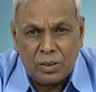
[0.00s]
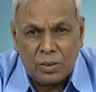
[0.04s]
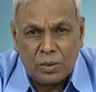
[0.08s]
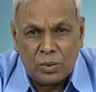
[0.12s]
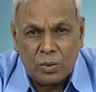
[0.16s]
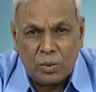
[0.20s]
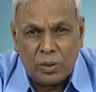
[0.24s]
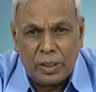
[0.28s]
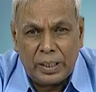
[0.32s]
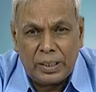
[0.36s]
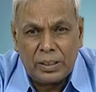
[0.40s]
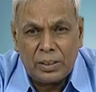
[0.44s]

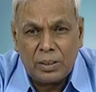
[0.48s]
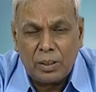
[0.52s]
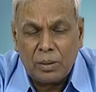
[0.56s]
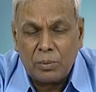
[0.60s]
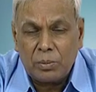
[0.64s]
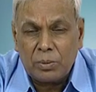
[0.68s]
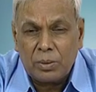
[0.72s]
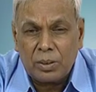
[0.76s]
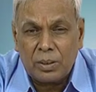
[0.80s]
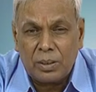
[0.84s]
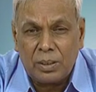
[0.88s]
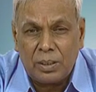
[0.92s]
So,
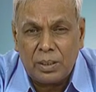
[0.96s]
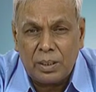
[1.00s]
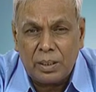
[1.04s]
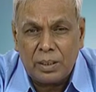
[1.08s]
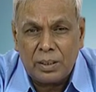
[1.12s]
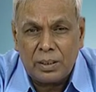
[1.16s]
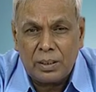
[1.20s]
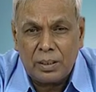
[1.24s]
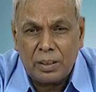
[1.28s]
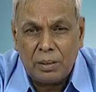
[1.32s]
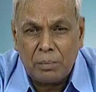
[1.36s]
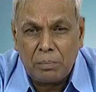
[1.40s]
adsorption here
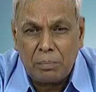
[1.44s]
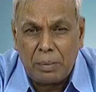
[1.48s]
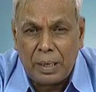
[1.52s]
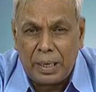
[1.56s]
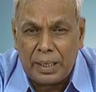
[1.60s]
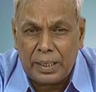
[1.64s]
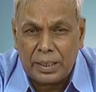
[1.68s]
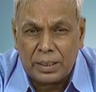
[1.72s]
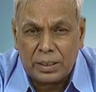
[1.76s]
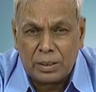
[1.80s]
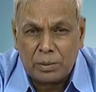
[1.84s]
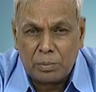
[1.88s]
is the
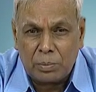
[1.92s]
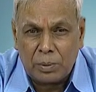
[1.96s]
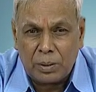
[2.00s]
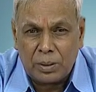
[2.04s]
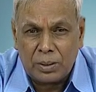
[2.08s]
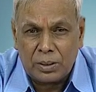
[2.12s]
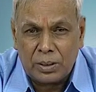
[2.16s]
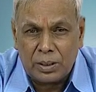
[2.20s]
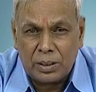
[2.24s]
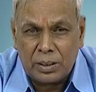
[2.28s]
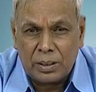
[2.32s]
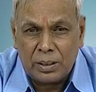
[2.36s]
Parex
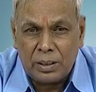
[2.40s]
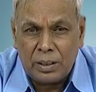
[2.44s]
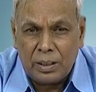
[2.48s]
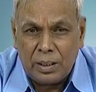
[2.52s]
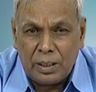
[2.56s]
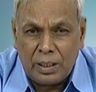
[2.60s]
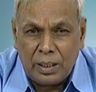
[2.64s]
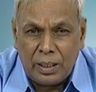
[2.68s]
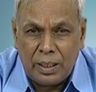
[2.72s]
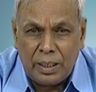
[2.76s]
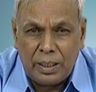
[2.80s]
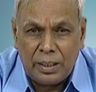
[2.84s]
process
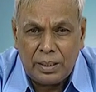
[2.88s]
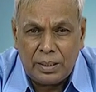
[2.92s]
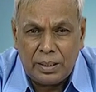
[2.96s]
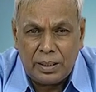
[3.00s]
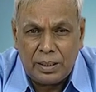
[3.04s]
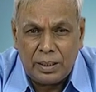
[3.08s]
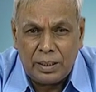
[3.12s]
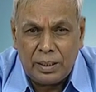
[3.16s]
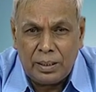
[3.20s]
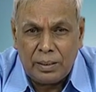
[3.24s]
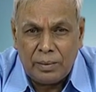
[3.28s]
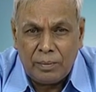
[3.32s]
and
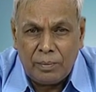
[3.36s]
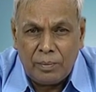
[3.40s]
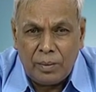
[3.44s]
the